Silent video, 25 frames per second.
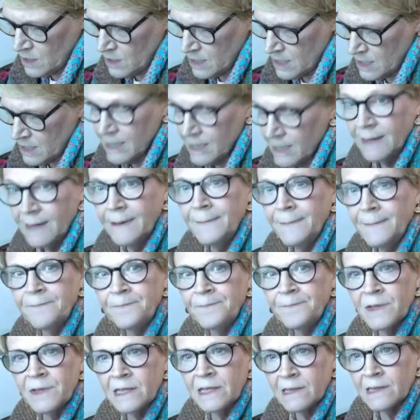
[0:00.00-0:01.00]
um,
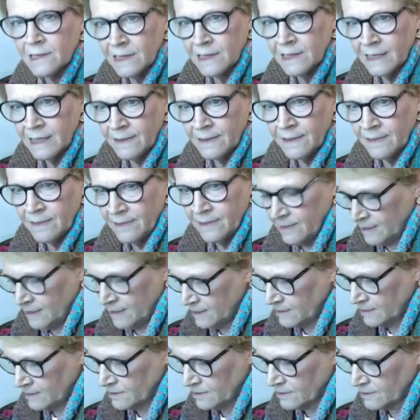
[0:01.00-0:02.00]
let's get
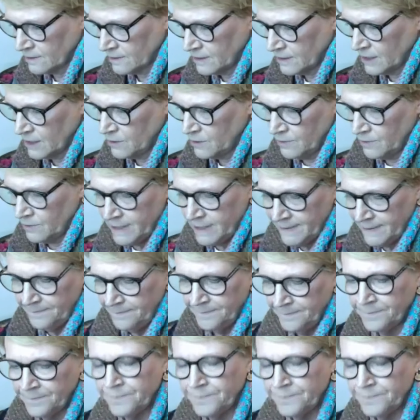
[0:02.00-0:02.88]
this going.